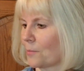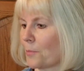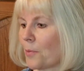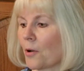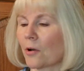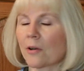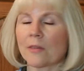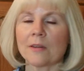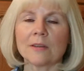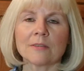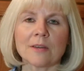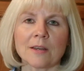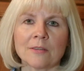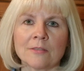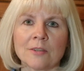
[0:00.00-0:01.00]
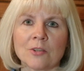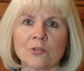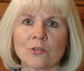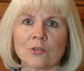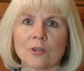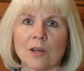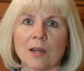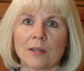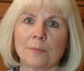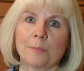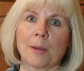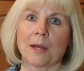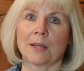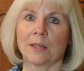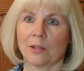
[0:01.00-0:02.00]
Part of these I stitched
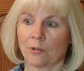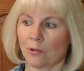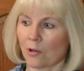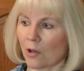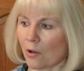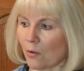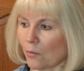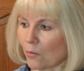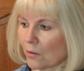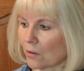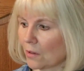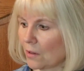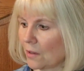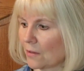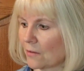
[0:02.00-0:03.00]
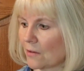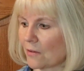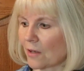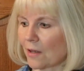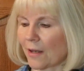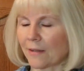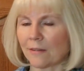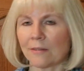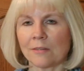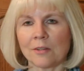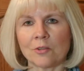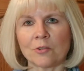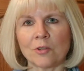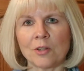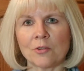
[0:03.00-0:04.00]
about a year ago, since I like to
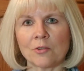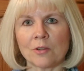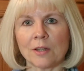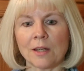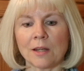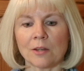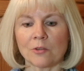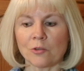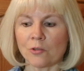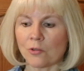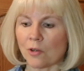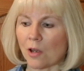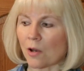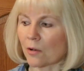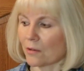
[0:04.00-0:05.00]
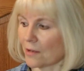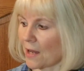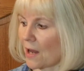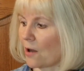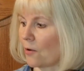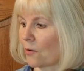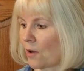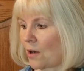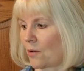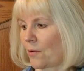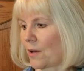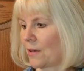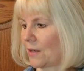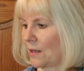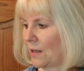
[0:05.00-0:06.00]
stitch seasonally, and just now got
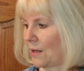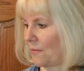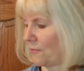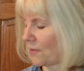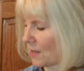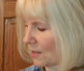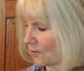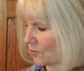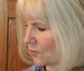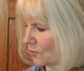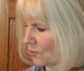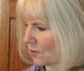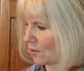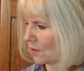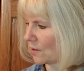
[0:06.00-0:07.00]
around to getting it finished.